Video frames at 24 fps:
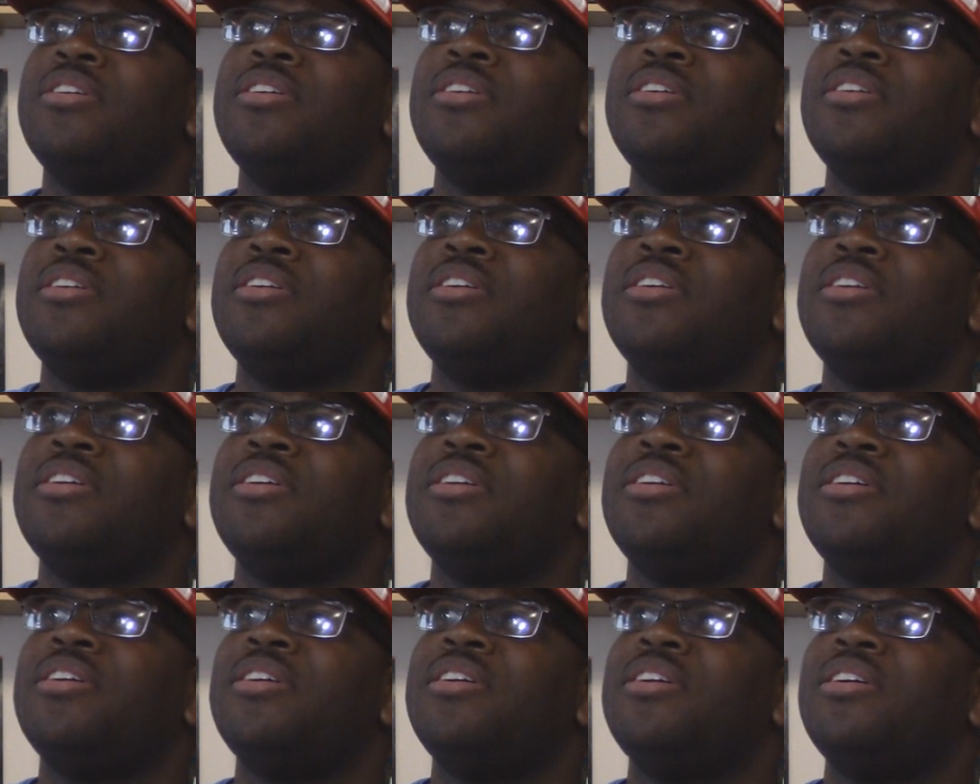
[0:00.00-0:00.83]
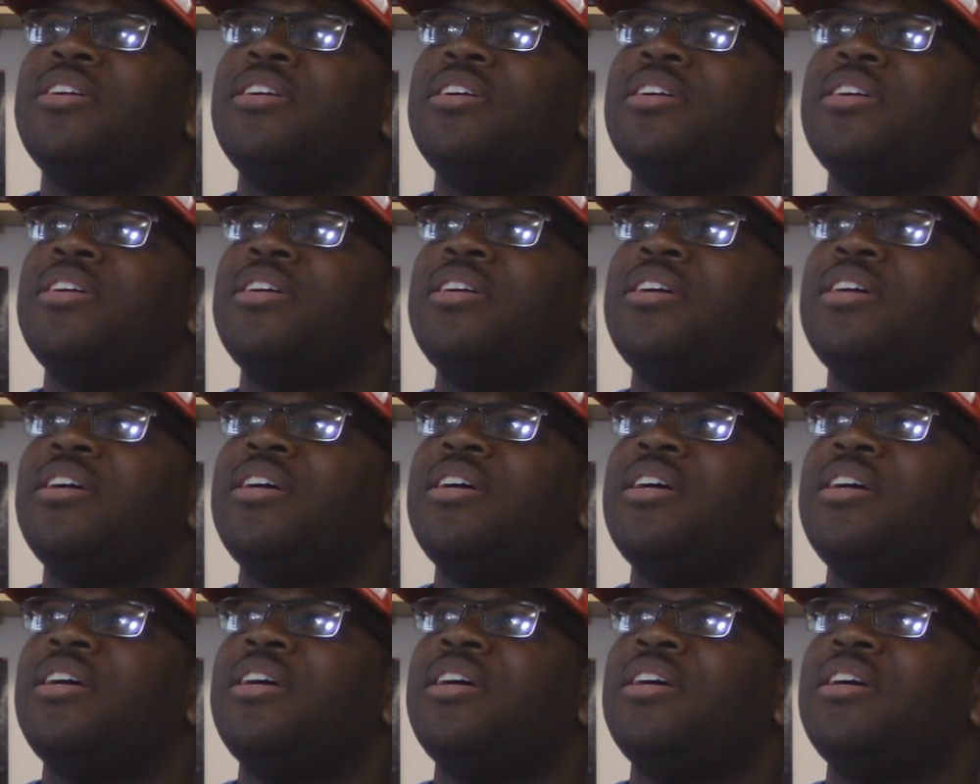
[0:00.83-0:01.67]

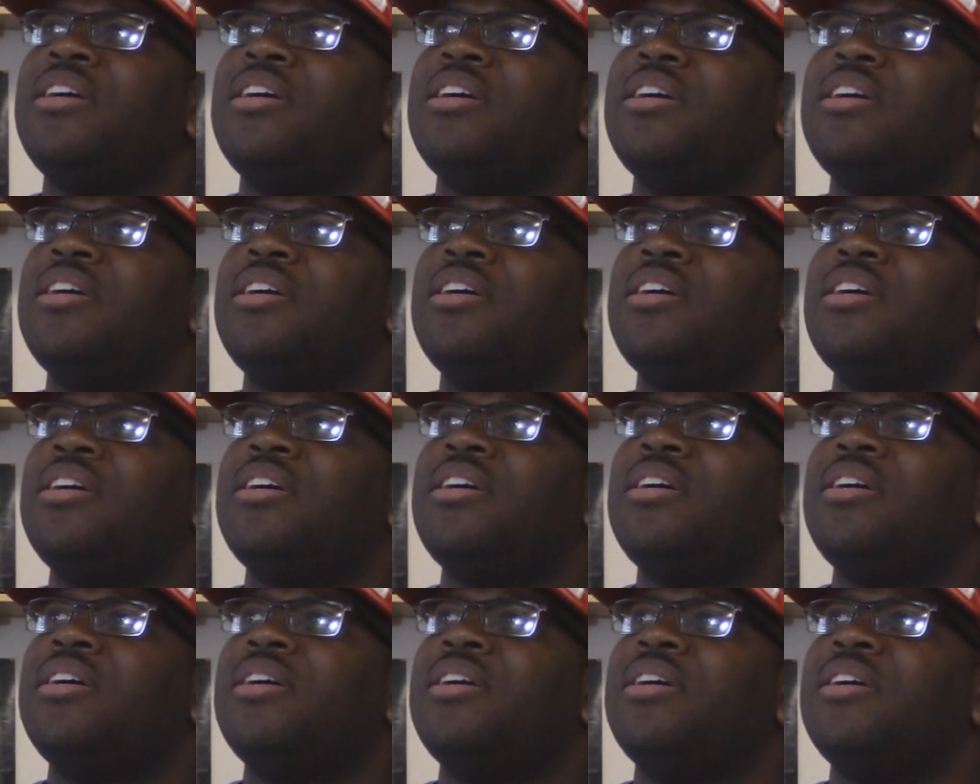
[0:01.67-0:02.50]
(silence)